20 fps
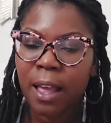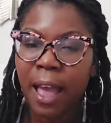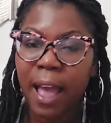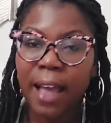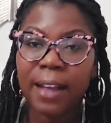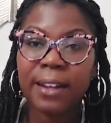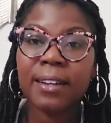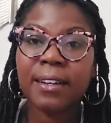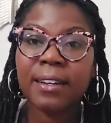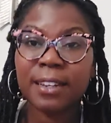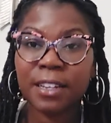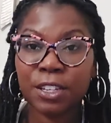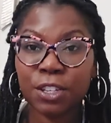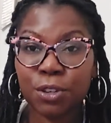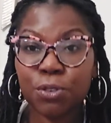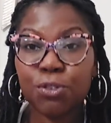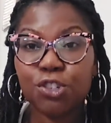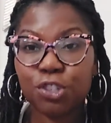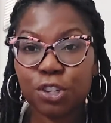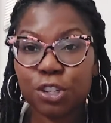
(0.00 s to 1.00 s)
and
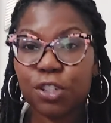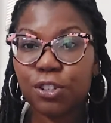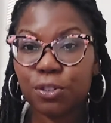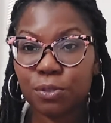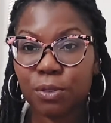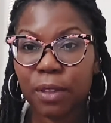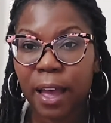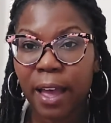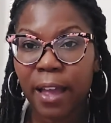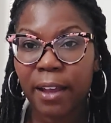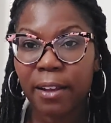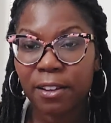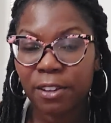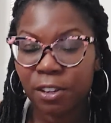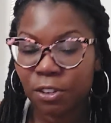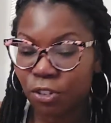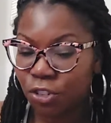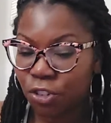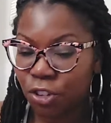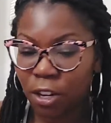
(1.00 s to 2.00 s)
you should do that
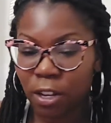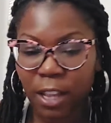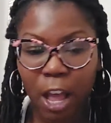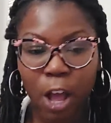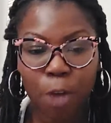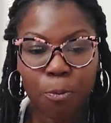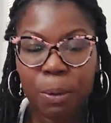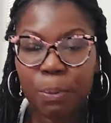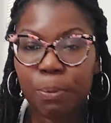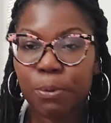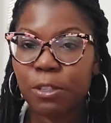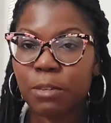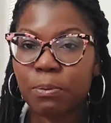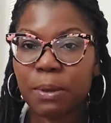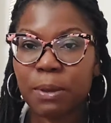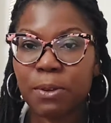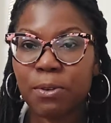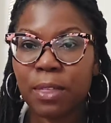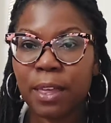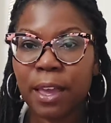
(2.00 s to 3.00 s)
you should allow people to
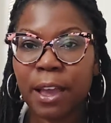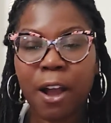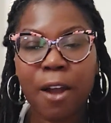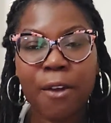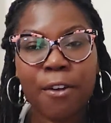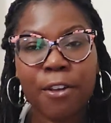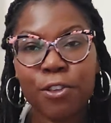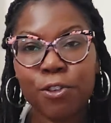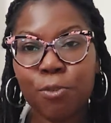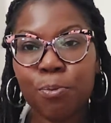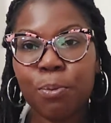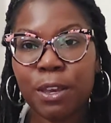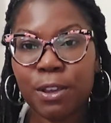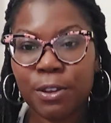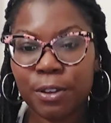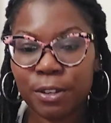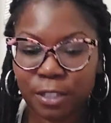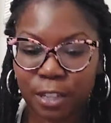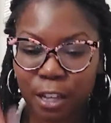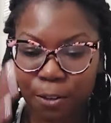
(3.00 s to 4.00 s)
be who they are and you be
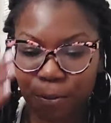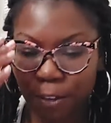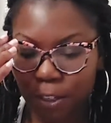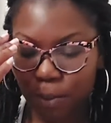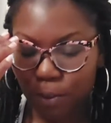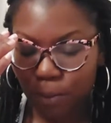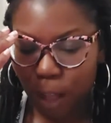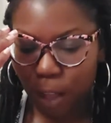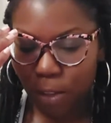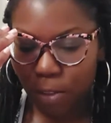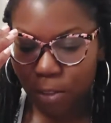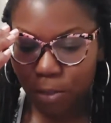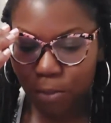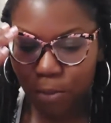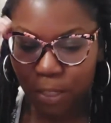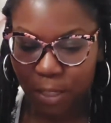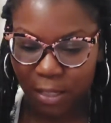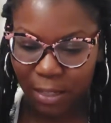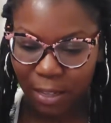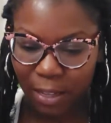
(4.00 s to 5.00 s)
yourself as well so
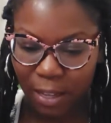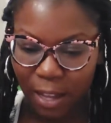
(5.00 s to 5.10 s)
it's